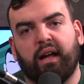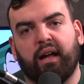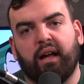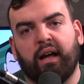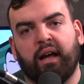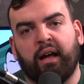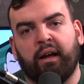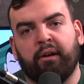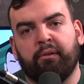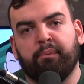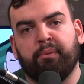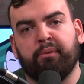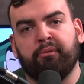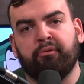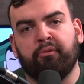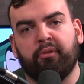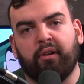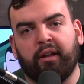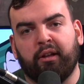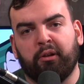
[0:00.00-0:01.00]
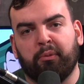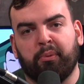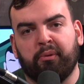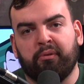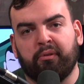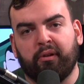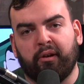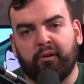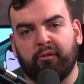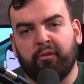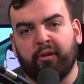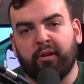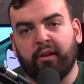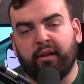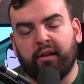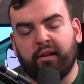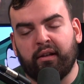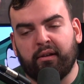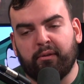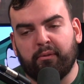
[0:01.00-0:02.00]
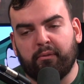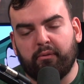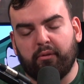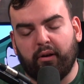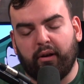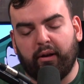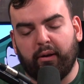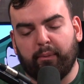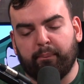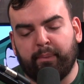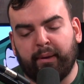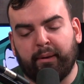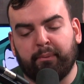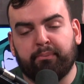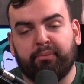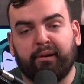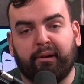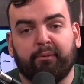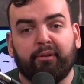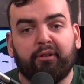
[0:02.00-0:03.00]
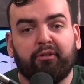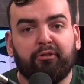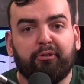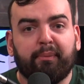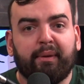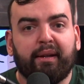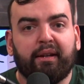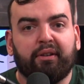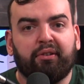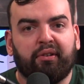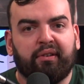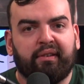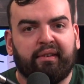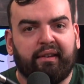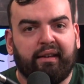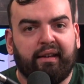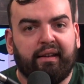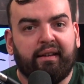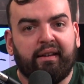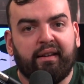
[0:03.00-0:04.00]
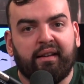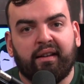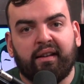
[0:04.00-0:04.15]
I have been. It's been a really big privilege for me to just see